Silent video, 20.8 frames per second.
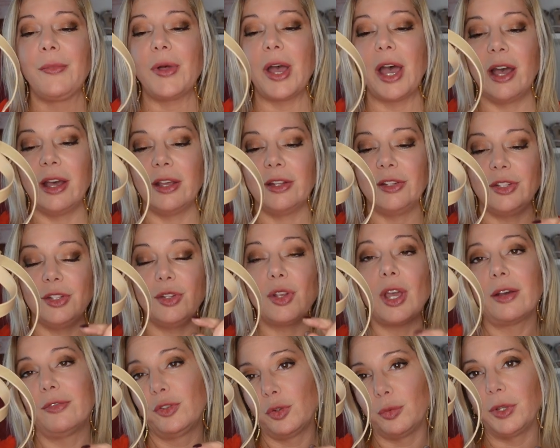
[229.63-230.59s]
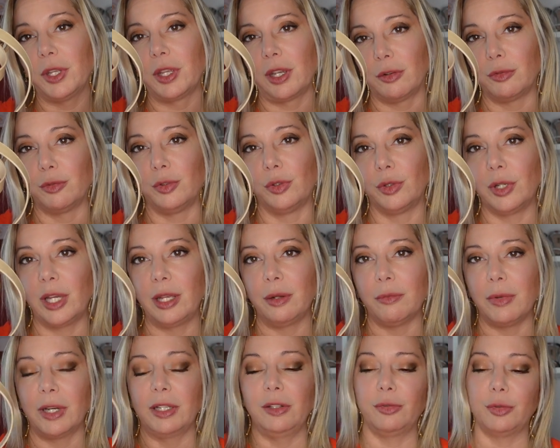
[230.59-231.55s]
and you have to be careful
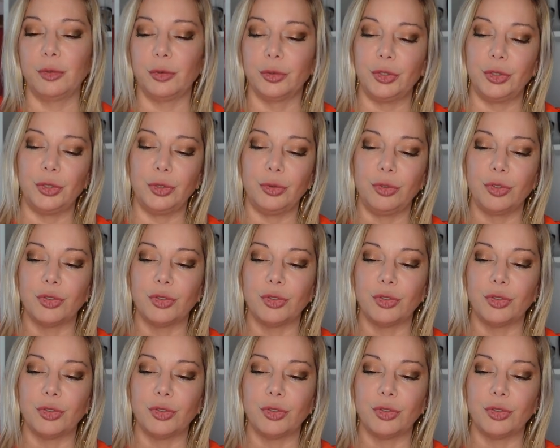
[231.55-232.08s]
and mindful to